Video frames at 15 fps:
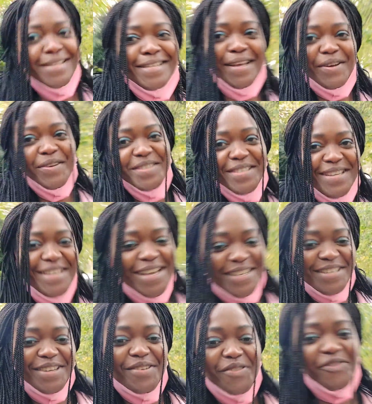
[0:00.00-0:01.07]
is a
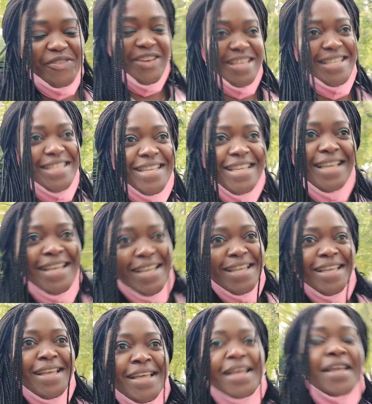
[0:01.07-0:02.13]
continuation of it,
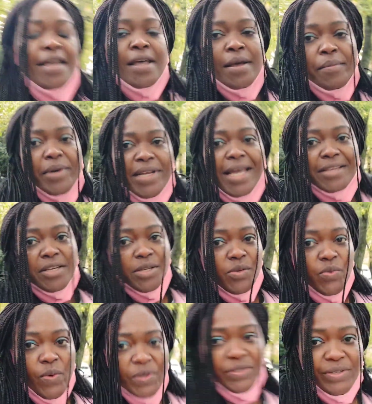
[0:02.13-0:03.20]
but I just
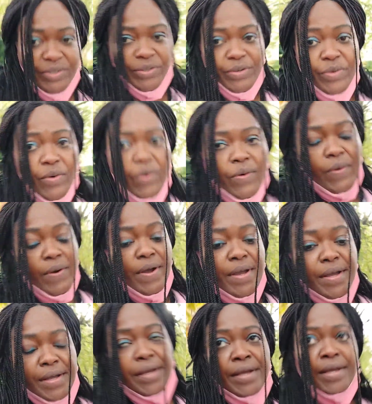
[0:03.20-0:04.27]
want you to know
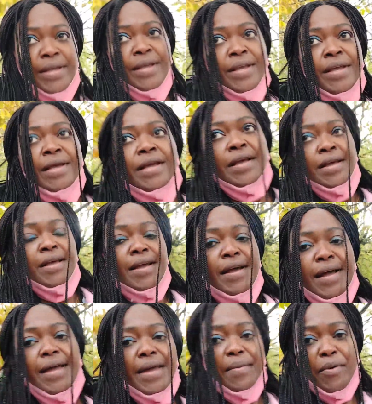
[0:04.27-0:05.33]

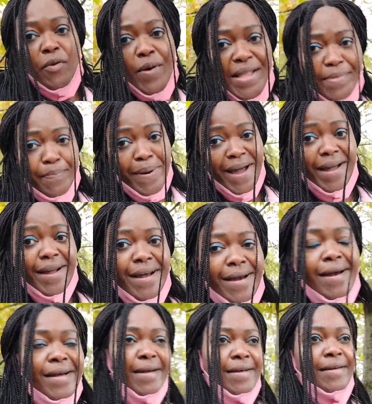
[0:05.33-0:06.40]
I went back
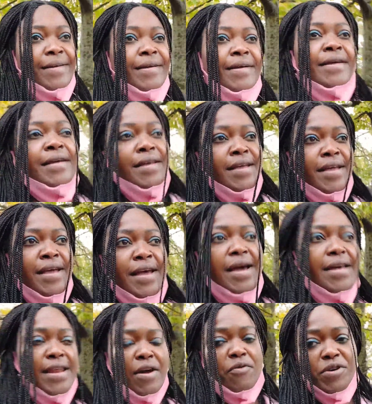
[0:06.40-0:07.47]

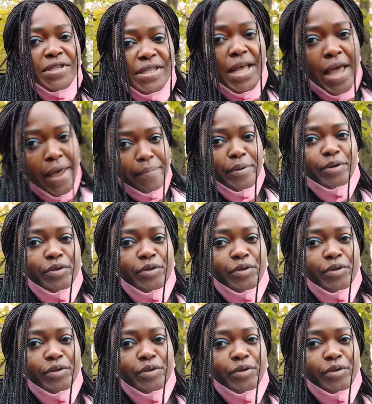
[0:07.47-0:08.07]
and I was able